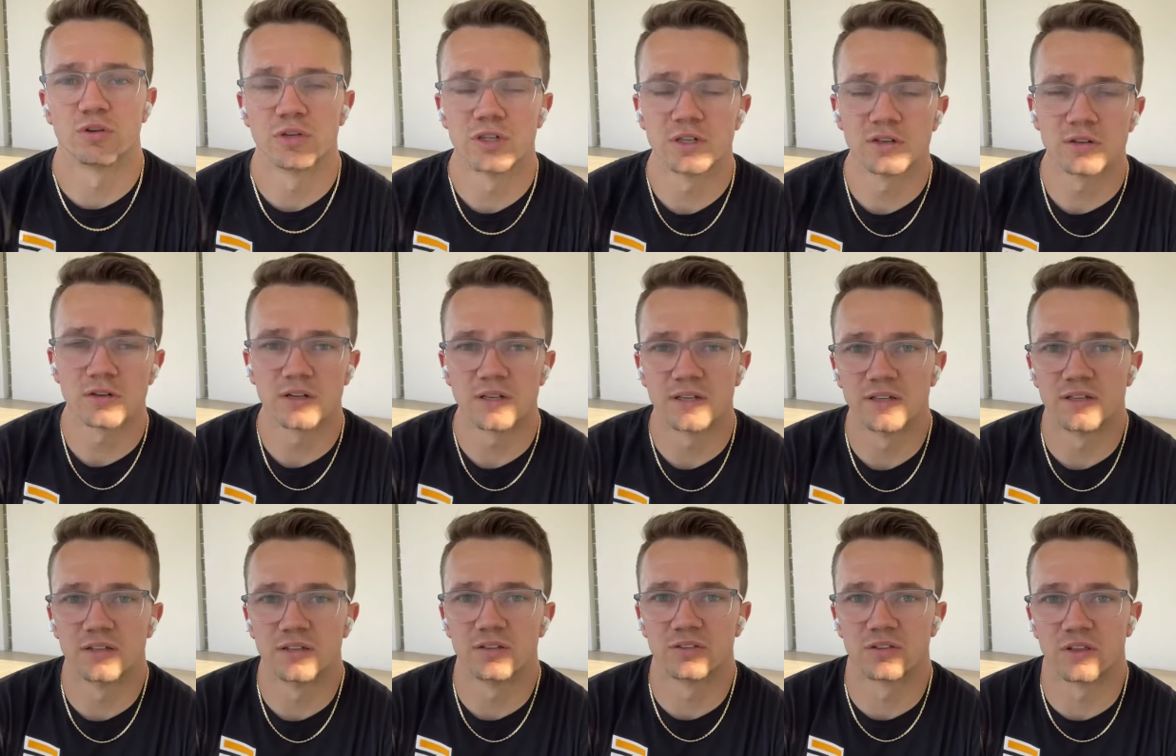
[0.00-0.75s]
here
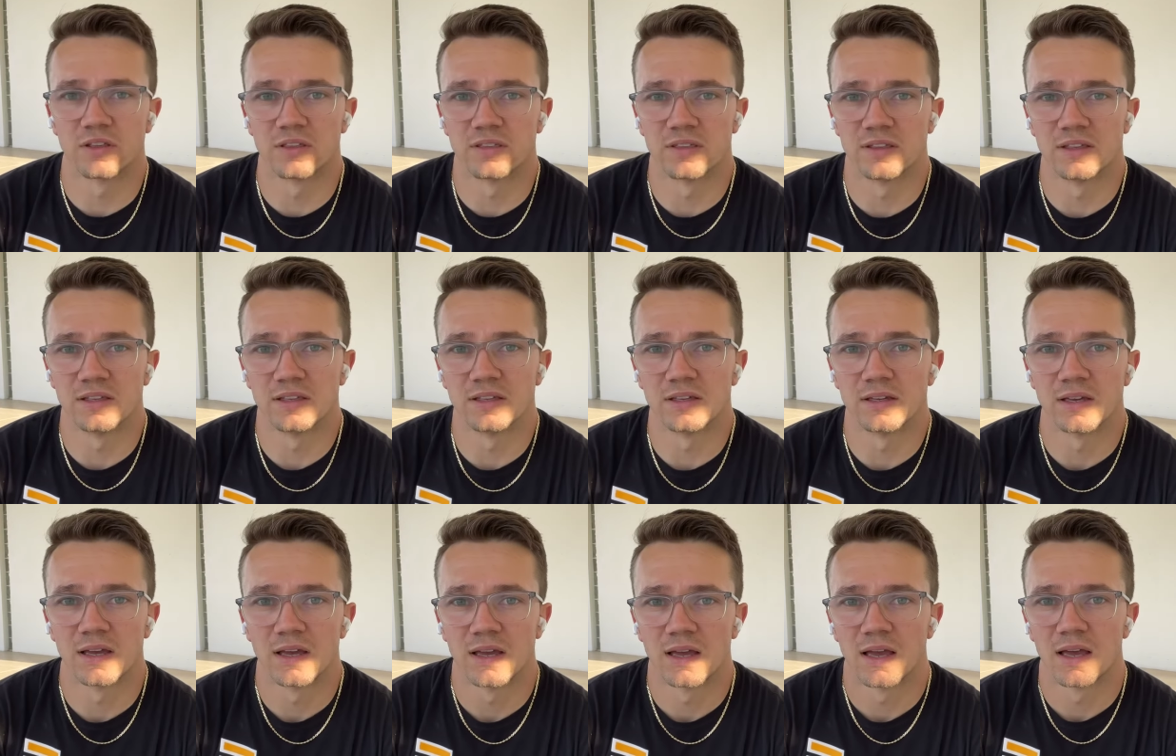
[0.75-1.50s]
is the
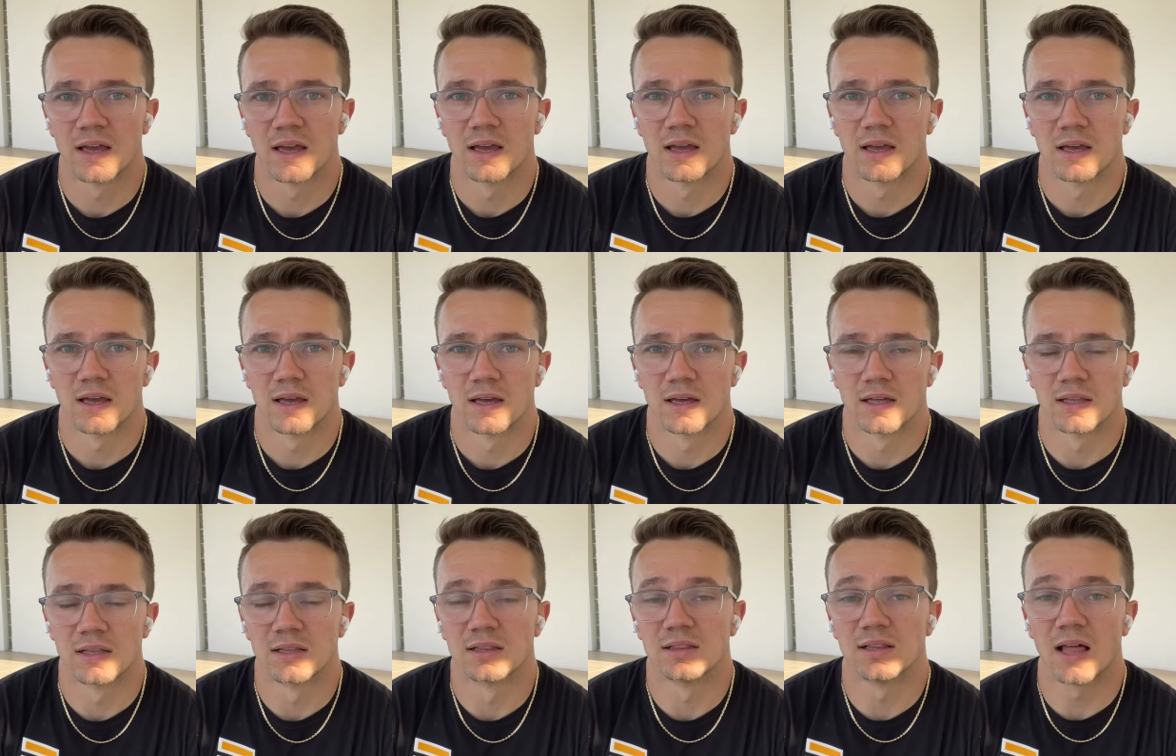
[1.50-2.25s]

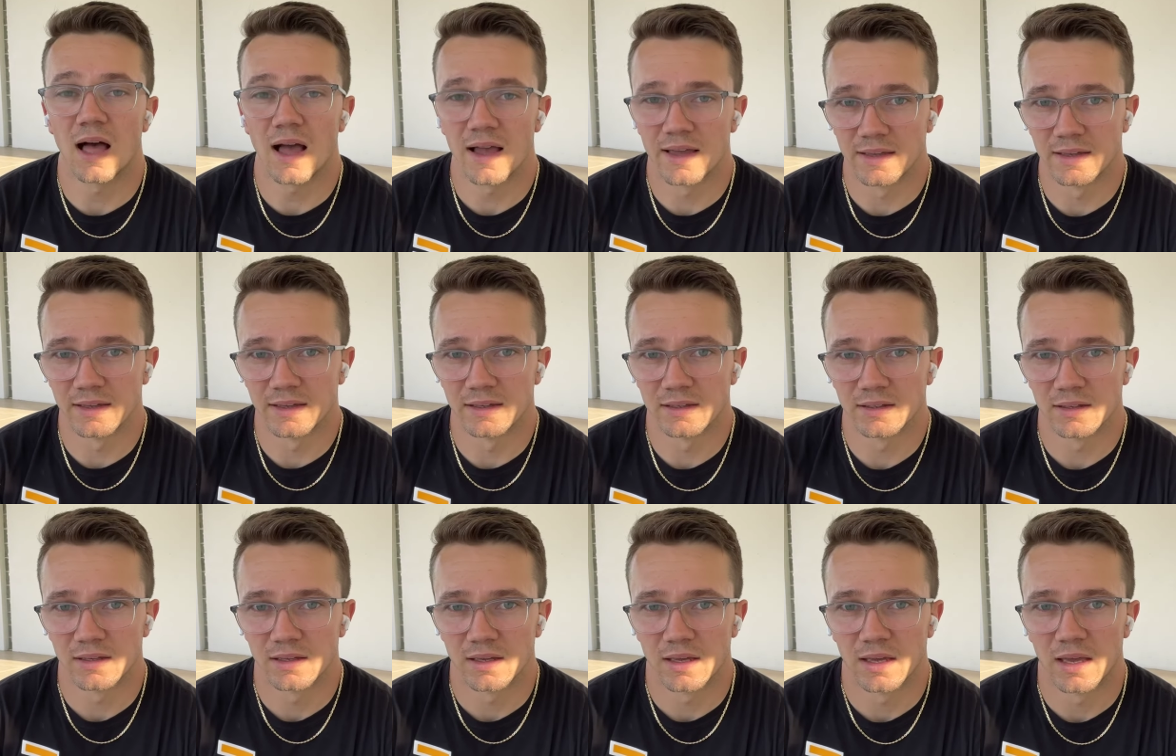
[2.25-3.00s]
lying
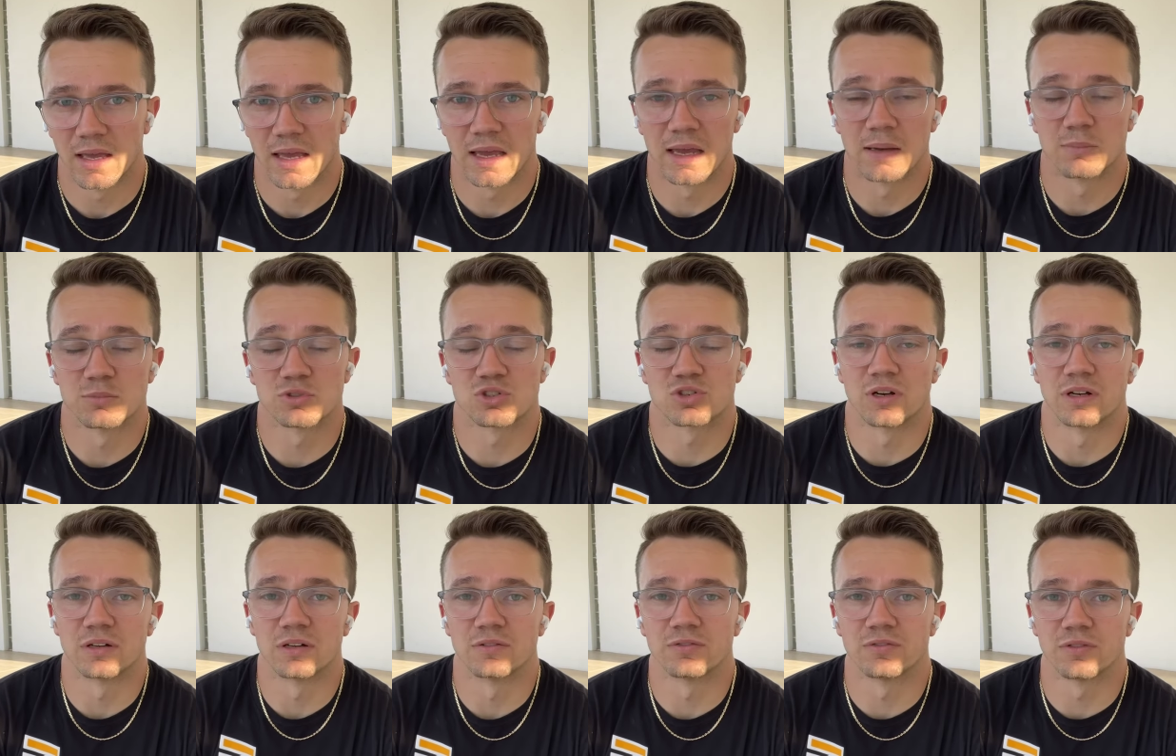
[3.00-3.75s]

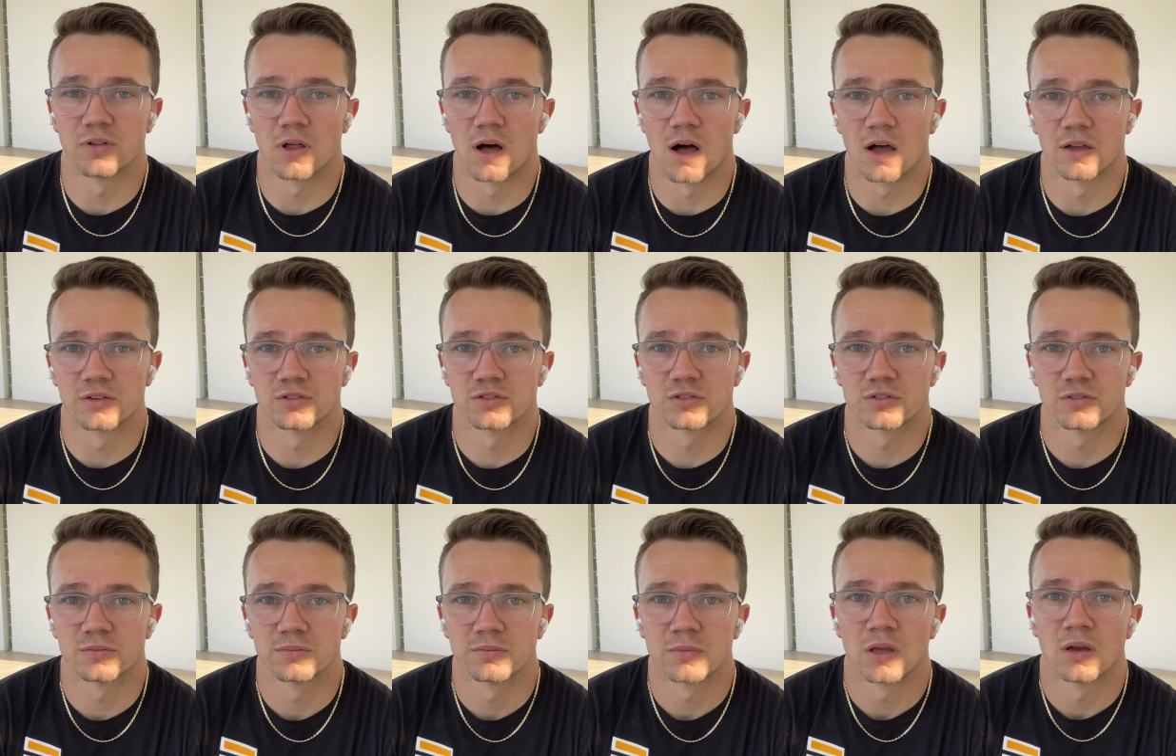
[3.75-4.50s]
hamstring floss.